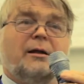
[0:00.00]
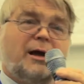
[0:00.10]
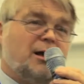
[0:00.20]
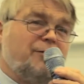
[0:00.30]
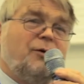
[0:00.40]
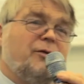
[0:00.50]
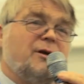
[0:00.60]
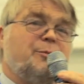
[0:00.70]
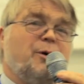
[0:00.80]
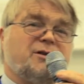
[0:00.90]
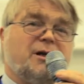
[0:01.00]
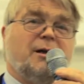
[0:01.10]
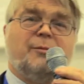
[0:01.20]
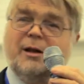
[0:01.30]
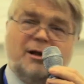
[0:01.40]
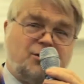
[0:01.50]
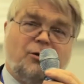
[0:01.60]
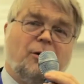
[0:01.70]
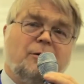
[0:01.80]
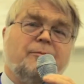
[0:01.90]
They can afford the deposit, but that's
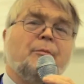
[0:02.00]
all.